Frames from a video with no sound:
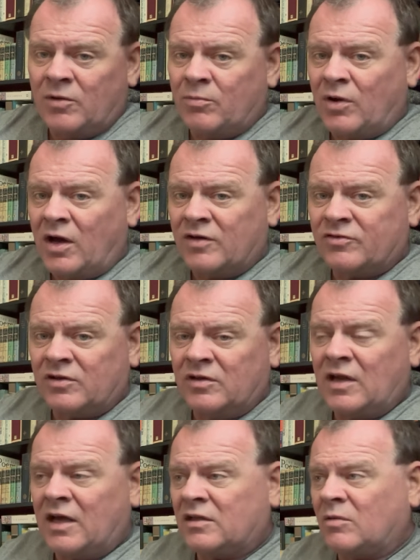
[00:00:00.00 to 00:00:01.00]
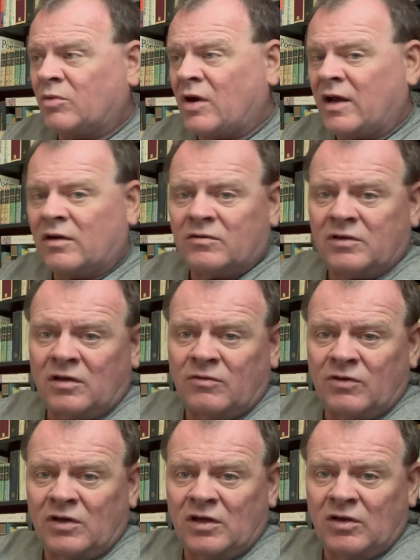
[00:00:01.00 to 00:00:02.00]
in Boston at the Brattle, did a
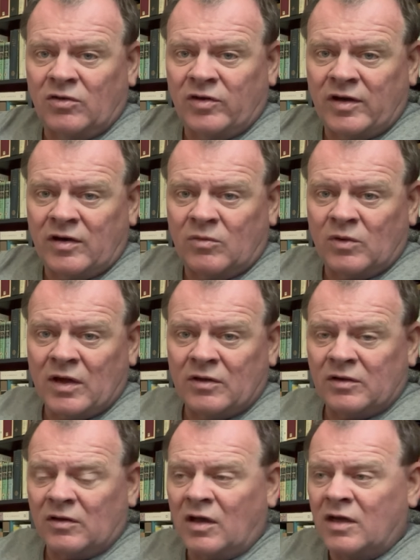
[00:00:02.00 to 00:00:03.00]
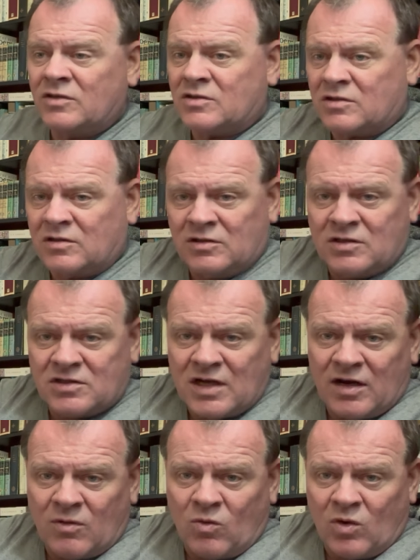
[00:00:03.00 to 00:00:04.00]
video there, went out to lunch, and just
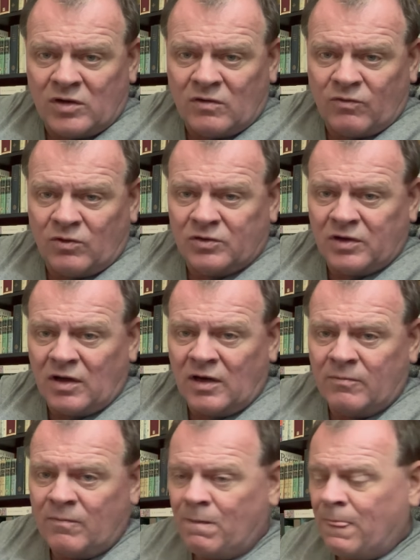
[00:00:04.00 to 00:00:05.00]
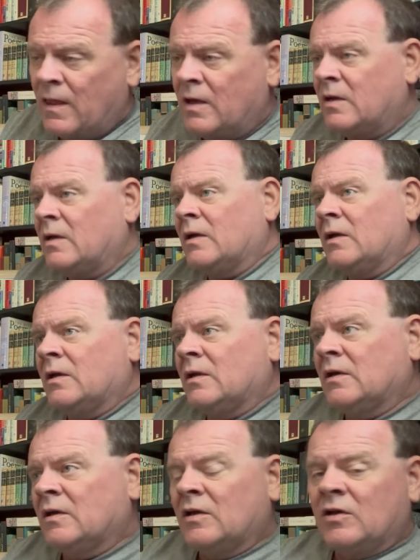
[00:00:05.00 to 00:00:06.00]
had a wonderful time.
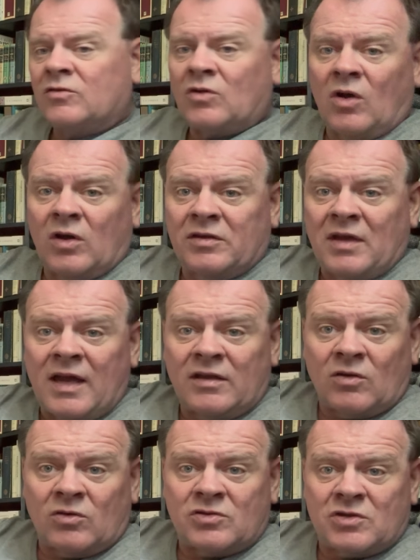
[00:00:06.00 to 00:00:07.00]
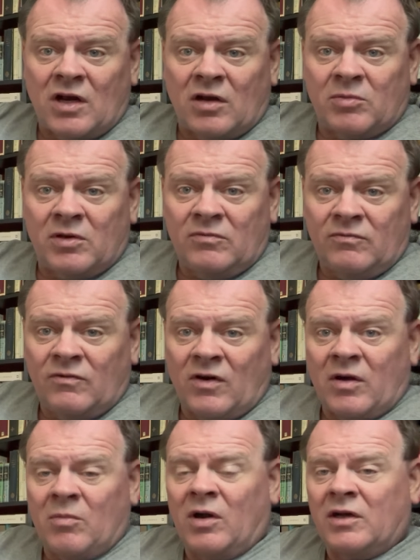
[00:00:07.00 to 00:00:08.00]
So I thank those gentlemen
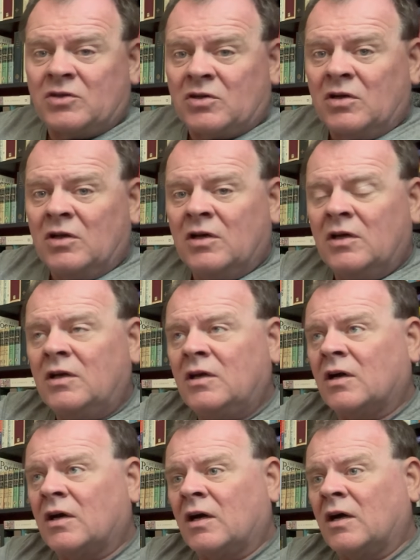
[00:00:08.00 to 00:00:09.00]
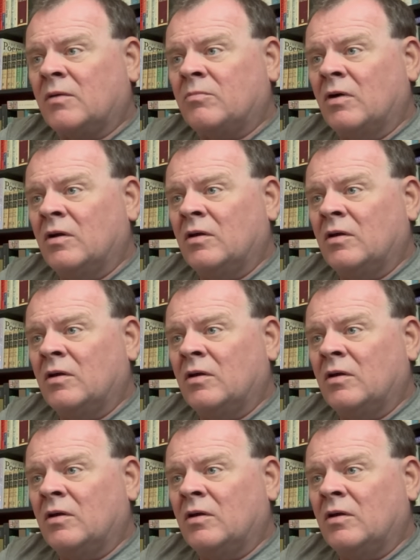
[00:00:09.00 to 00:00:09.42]
very much. A